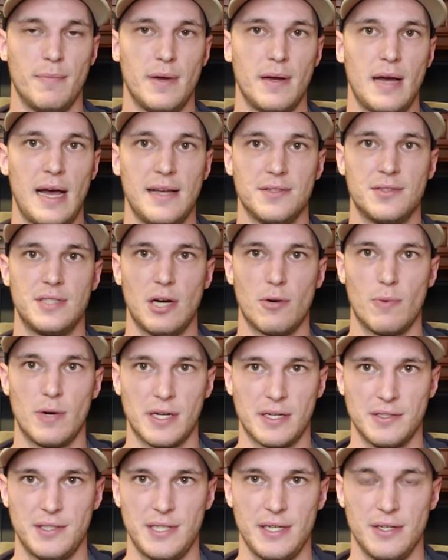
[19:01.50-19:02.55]
as Tier 1
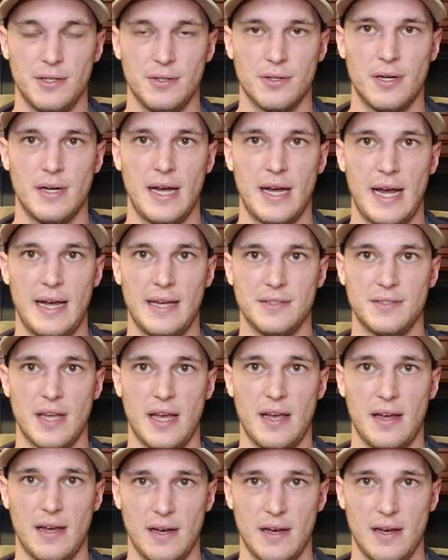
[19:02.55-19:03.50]
Concealed, as